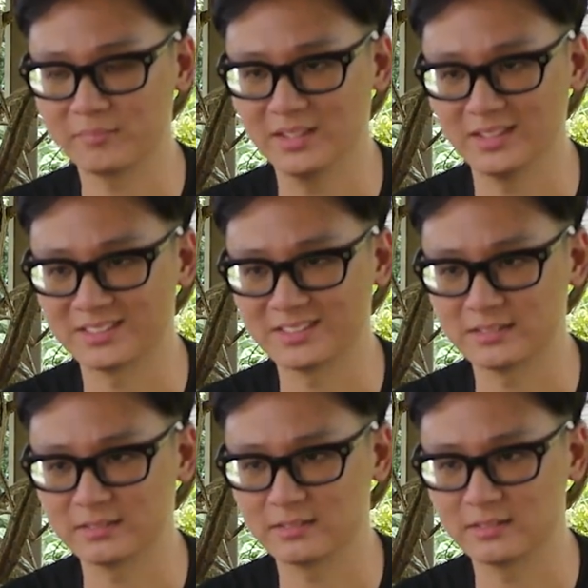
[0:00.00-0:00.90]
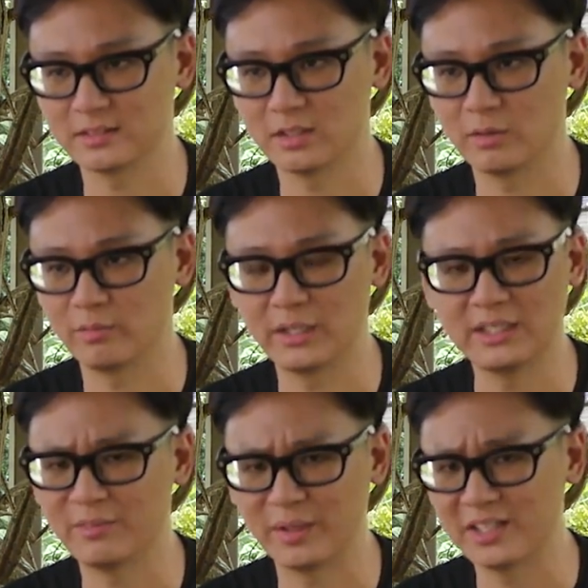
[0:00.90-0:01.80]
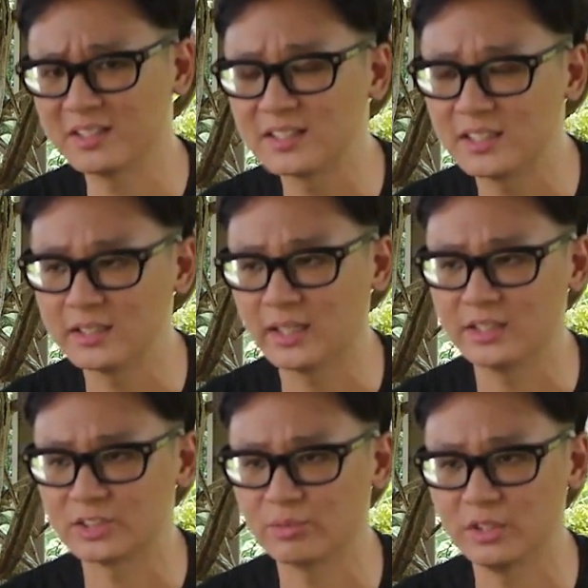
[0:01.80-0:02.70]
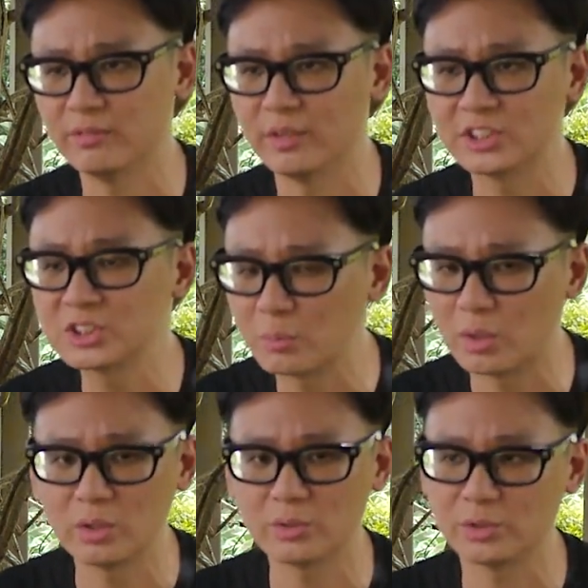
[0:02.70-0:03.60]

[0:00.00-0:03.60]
is really thin and it's really small.